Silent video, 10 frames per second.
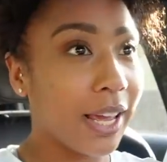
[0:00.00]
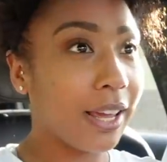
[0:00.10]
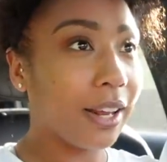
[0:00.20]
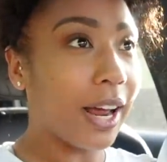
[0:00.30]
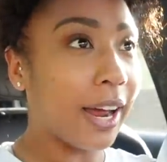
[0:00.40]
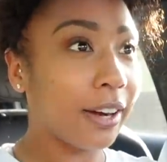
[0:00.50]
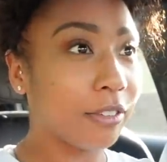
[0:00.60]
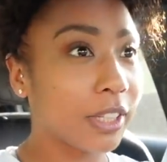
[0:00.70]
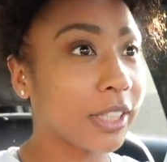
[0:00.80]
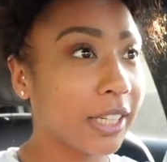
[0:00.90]
and I
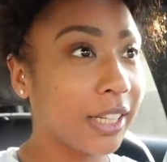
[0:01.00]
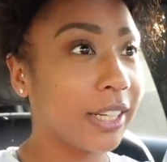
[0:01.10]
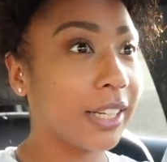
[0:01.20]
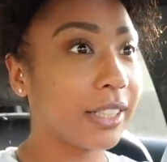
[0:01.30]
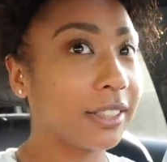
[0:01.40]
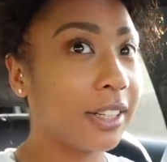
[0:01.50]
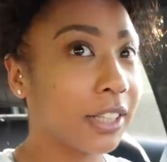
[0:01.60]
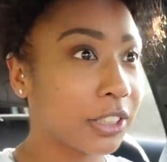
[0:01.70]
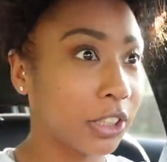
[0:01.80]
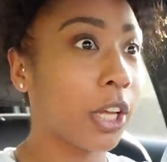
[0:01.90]
really need
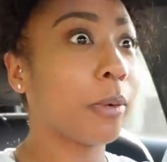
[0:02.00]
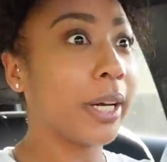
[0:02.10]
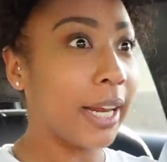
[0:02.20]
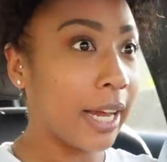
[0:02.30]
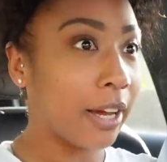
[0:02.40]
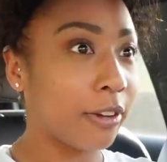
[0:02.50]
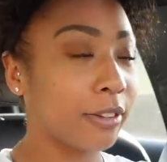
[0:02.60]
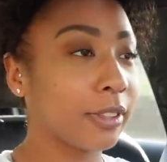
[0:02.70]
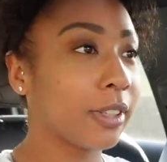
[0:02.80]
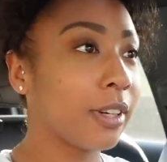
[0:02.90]
to slow it
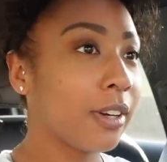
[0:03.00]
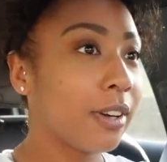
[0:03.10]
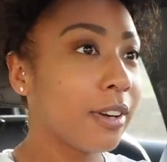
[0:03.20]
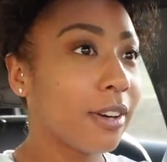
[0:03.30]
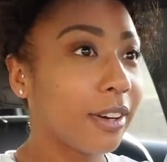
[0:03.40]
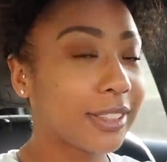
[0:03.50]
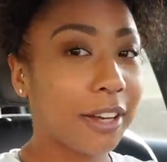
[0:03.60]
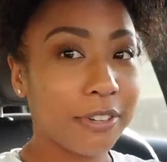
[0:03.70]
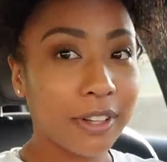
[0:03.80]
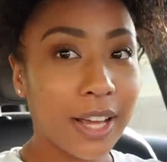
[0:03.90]
down because
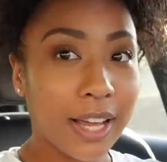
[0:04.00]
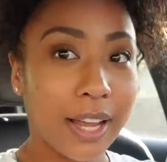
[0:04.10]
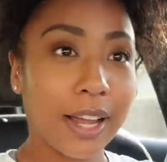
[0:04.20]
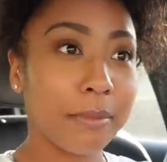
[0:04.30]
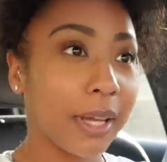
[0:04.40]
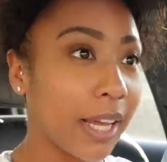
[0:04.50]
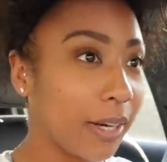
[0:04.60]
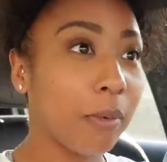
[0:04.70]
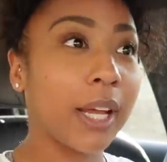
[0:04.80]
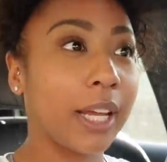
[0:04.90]
I feel like I'm
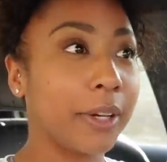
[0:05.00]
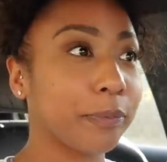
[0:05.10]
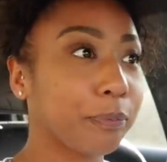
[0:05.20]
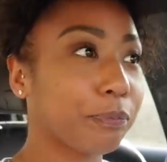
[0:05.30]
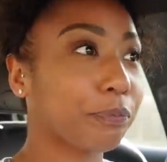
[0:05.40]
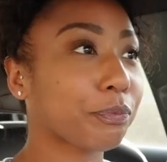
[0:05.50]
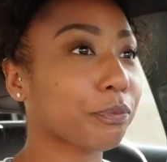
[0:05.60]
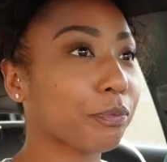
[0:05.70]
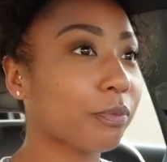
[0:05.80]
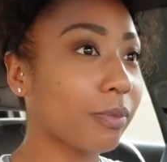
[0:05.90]
gaining weight.
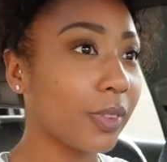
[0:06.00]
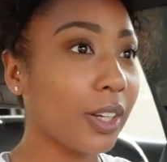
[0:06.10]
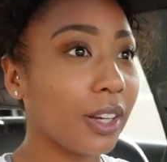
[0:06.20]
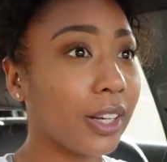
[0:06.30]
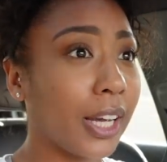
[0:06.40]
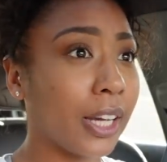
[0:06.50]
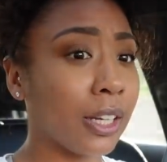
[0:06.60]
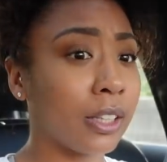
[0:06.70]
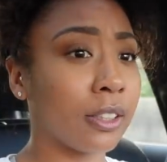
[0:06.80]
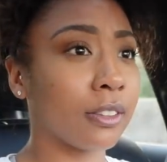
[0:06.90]

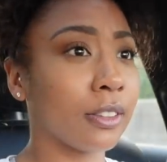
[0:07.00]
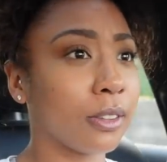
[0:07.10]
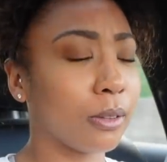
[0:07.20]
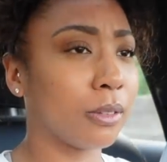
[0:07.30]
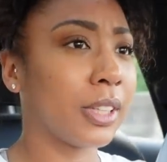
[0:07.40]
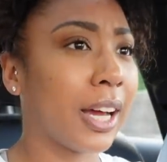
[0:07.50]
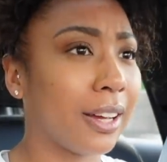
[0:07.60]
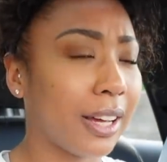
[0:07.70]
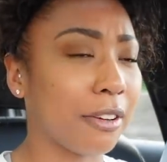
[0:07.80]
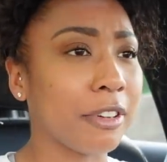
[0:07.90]
And
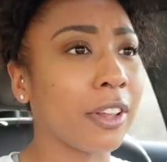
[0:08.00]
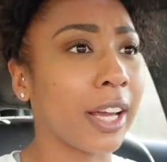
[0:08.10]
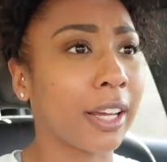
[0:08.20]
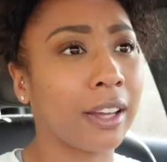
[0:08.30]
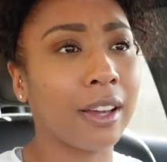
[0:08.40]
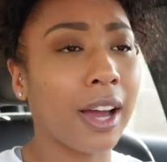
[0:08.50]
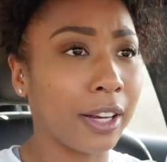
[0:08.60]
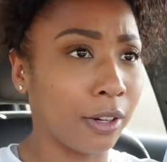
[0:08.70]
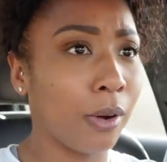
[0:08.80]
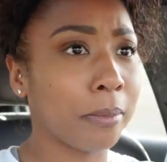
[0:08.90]
not, I feel like it,
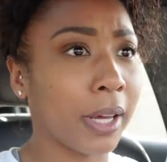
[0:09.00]
I know I'm